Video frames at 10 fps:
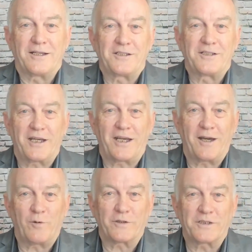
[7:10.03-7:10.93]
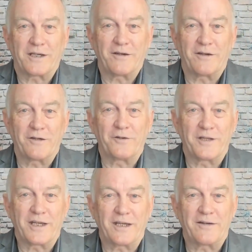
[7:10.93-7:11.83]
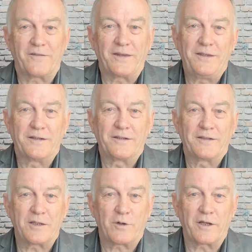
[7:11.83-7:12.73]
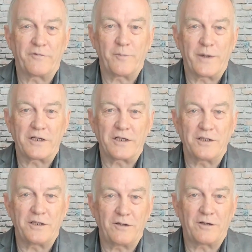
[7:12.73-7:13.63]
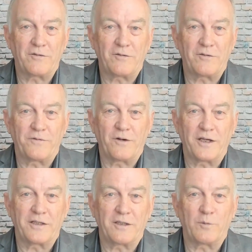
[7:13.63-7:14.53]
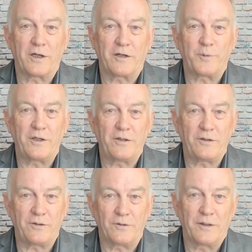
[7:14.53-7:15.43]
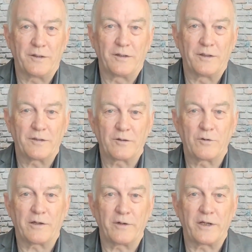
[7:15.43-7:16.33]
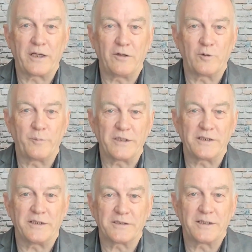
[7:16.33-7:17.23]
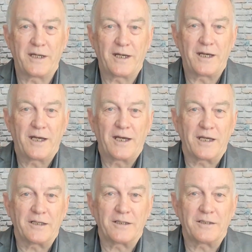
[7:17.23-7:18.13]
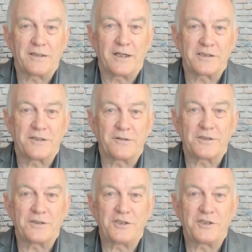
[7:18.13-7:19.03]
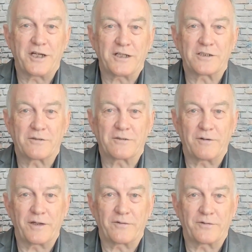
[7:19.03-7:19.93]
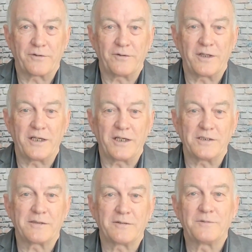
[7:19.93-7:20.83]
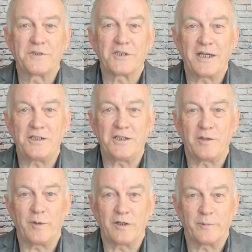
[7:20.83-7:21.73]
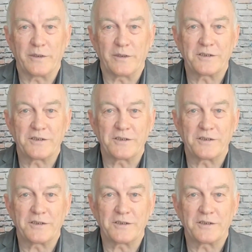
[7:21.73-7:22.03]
Check out what's going on there. See what you find that will help you grow in your business. And just growing through these changing moments.